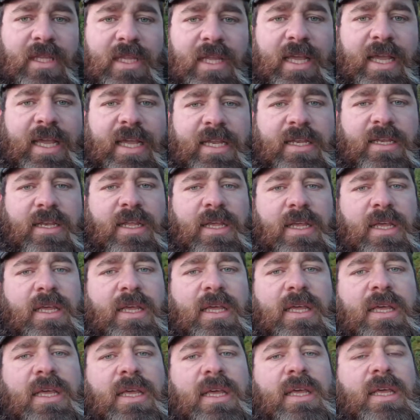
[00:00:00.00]
in
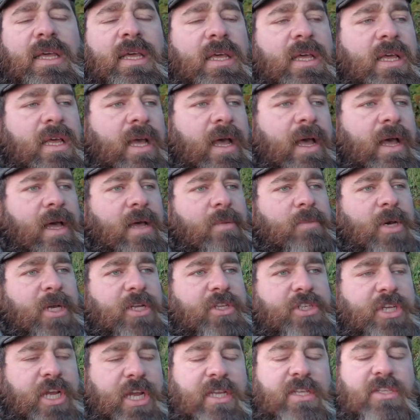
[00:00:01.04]
my
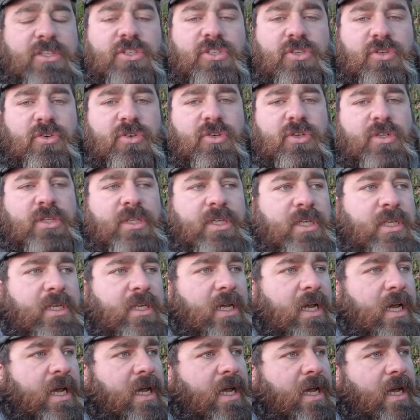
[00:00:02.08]
chainsaw,
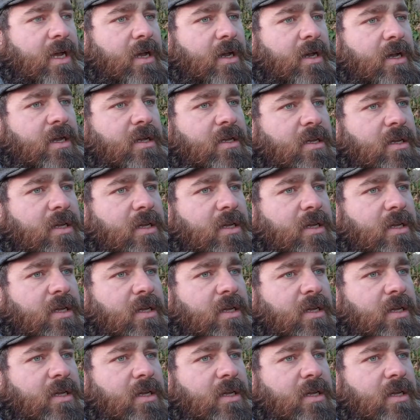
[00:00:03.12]
a